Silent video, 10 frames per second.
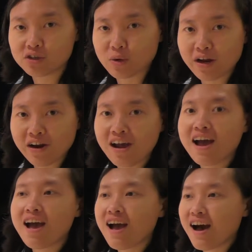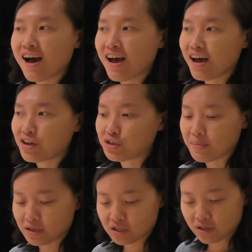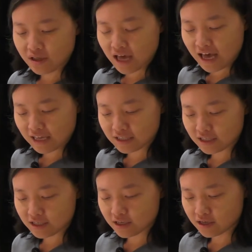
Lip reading: Twitter. She mentioned that